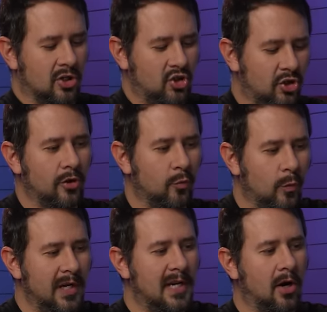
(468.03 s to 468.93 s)
should
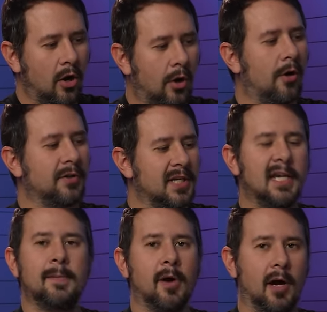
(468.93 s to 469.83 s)
we all
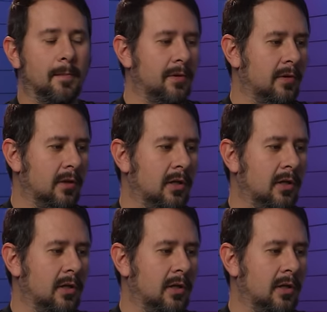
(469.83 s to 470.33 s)
team up